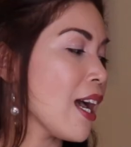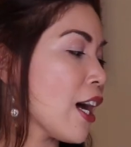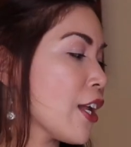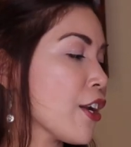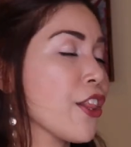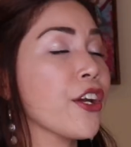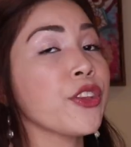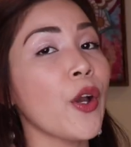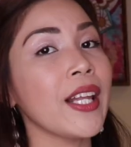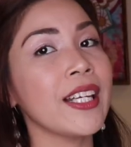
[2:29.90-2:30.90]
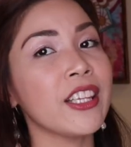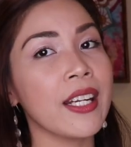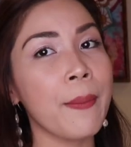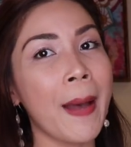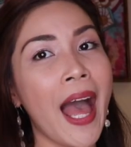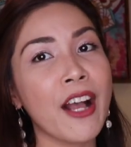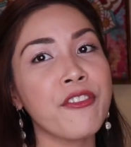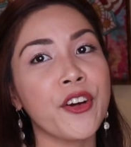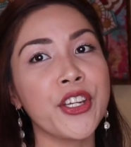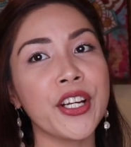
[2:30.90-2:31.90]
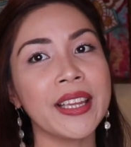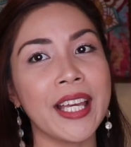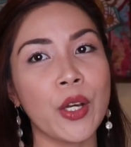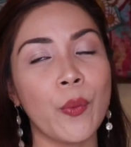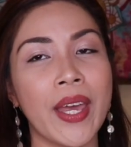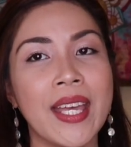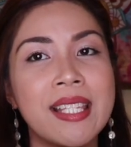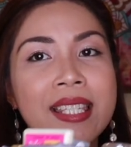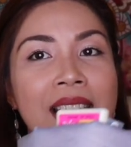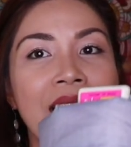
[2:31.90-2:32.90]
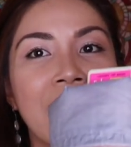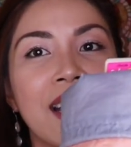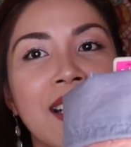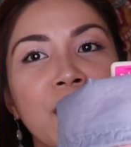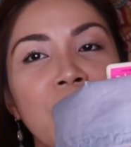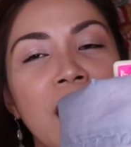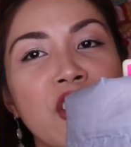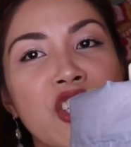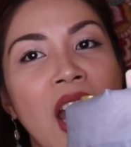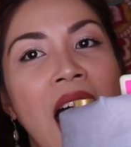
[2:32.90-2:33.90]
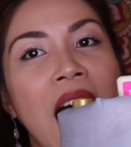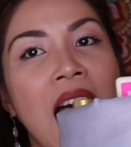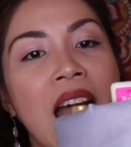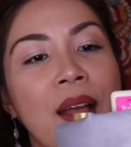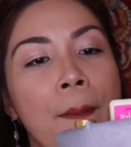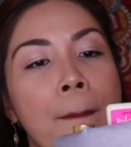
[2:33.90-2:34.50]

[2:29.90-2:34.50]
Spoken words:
Another toiletry bag for your liquids. Ganito lang siya.